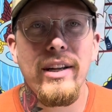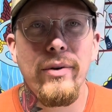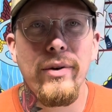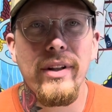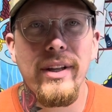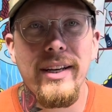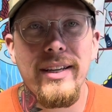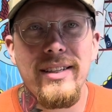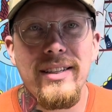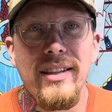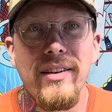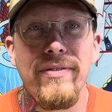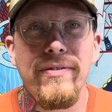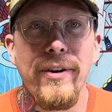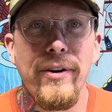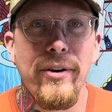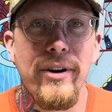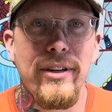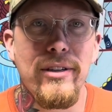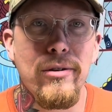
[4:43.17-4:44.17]
released the
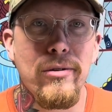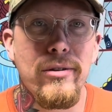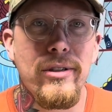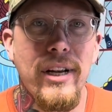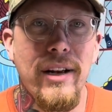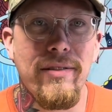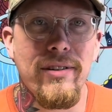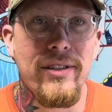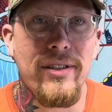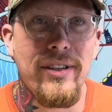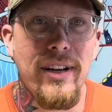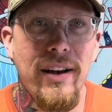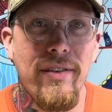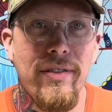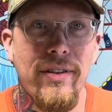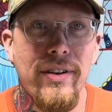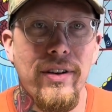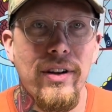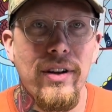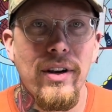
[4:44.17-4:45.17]
Fury
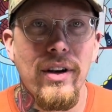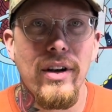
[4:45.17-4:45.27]
277,